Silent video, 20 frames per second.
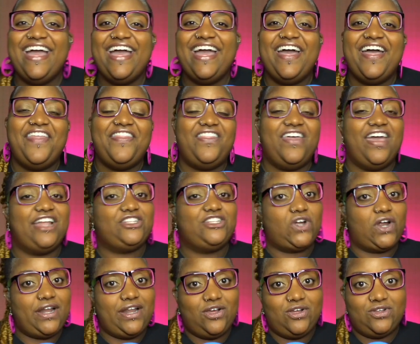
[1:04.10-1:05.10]
that
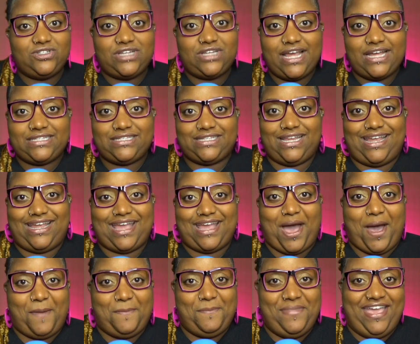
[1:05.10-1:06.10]
Darnell Jackson
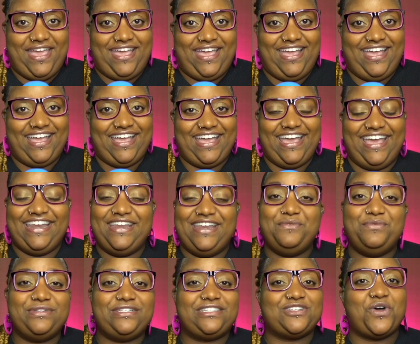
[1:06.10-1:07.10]
got me, and it
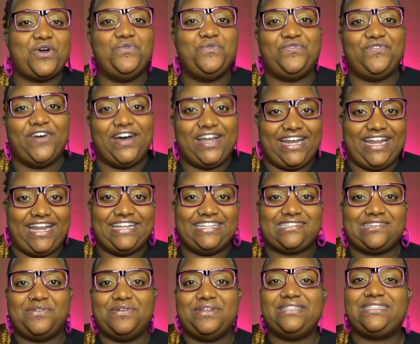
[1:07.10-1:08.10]
was so funny.
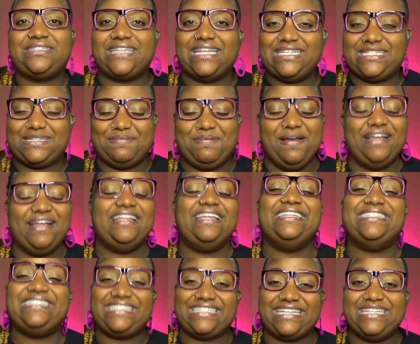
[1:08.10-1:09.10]
So it
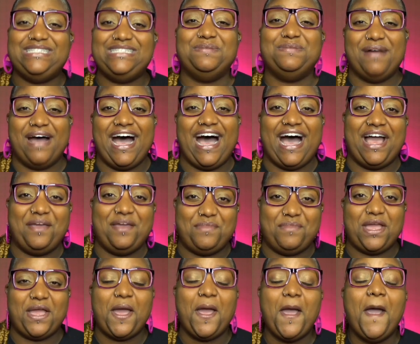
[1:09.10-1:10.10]
sits behind
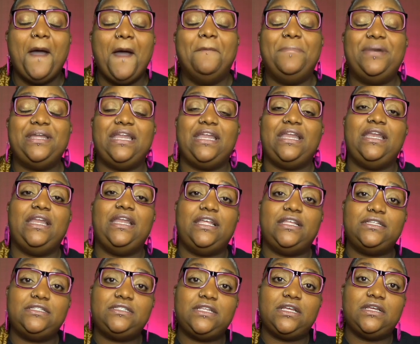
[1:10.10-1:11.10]
me, but it
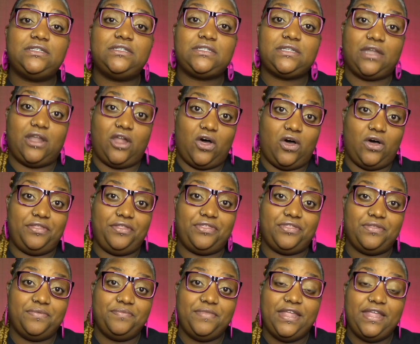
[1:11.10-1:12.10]
is a sloth,
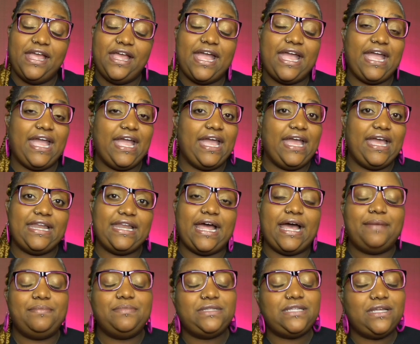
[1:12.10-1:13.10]
and
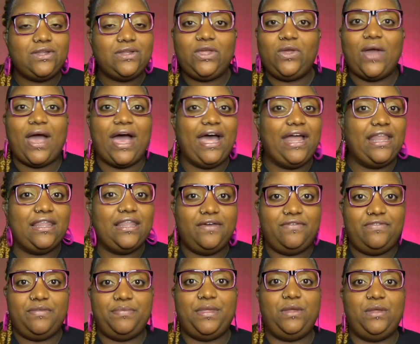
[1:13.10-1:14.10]
I'm telling you, I love
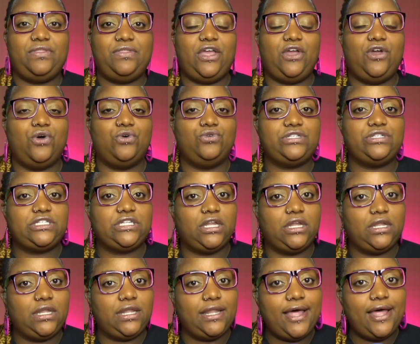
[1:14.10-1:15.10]
them. They go
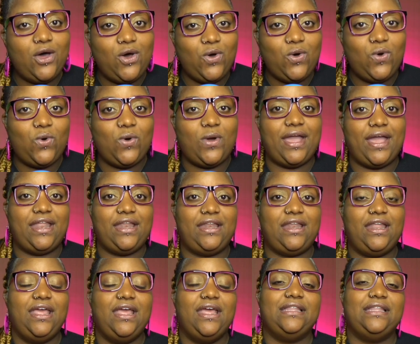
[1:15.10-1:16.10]
slow and
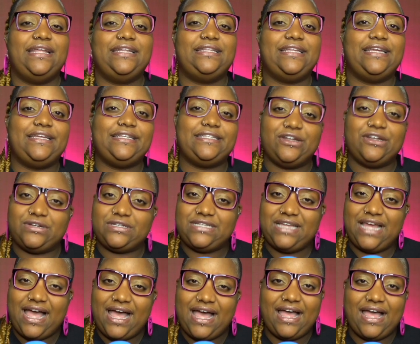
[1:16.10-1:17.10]
they take their
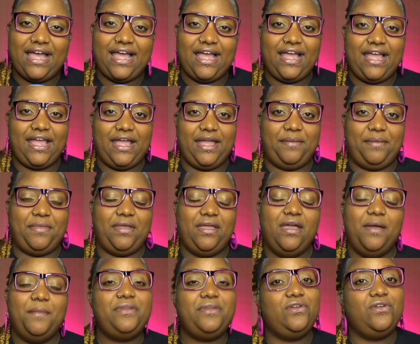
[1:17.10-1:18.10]
time,
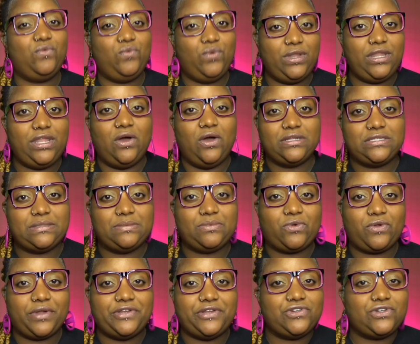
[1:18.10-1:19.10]
but they're really awesome
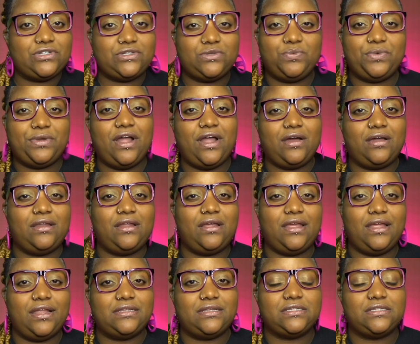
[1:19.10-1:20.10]
creatures. And we're not going to get
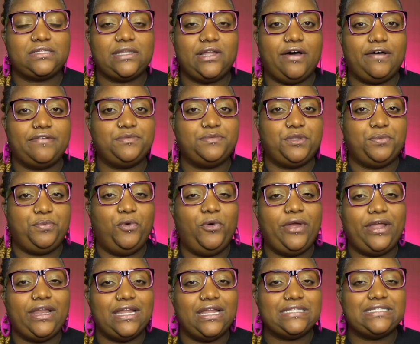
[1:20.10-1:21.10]
into sloths, but the
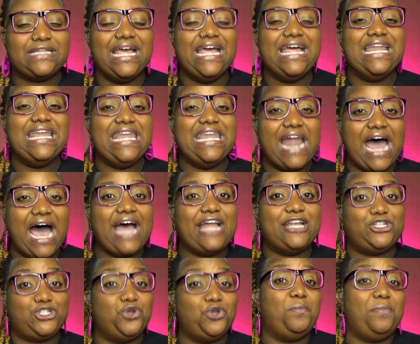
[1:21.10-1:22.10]
point is not
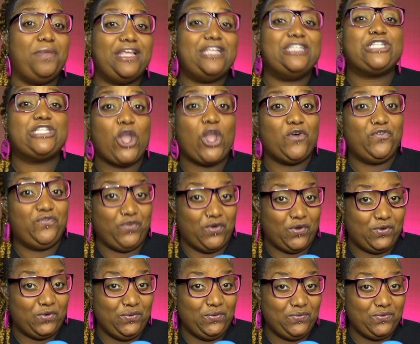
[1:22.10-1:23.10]
to be
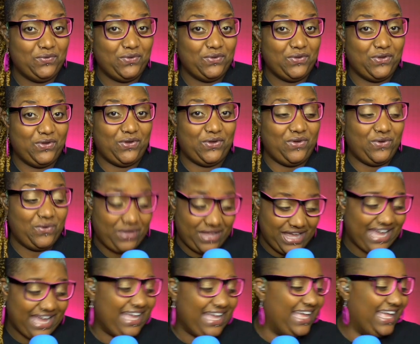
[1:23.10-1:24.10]
slothful,
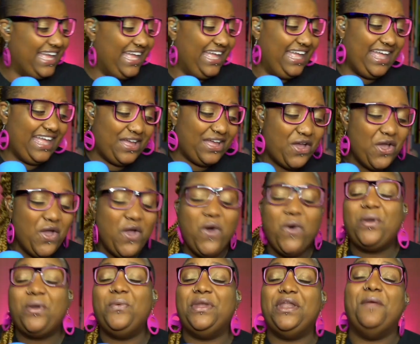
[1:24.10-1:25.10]
okay?
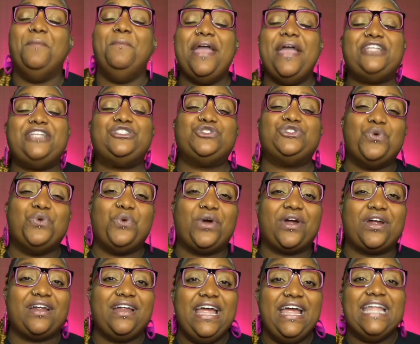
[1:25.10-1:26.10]
We want to make
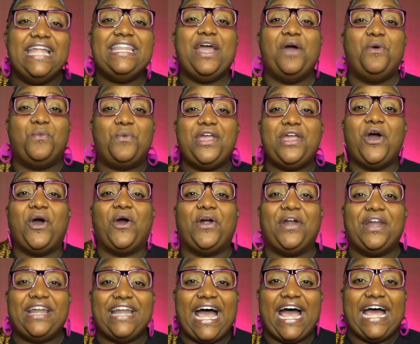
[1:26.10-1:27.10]
sure that we are
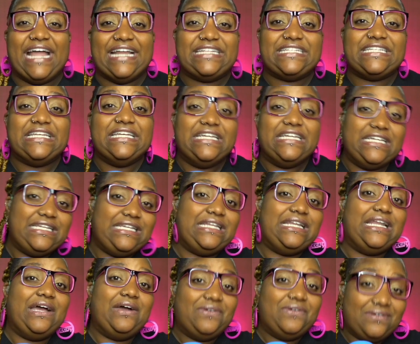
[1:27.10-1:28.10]
not, you
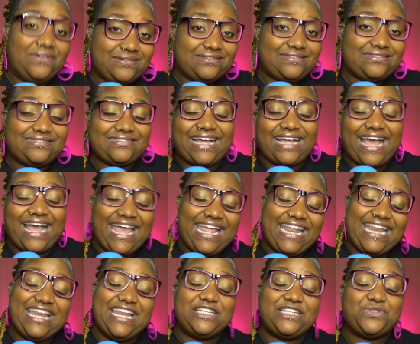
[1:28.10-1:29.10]
know, in
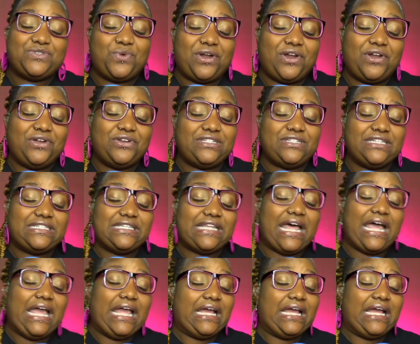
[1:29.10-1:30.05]
this world just like...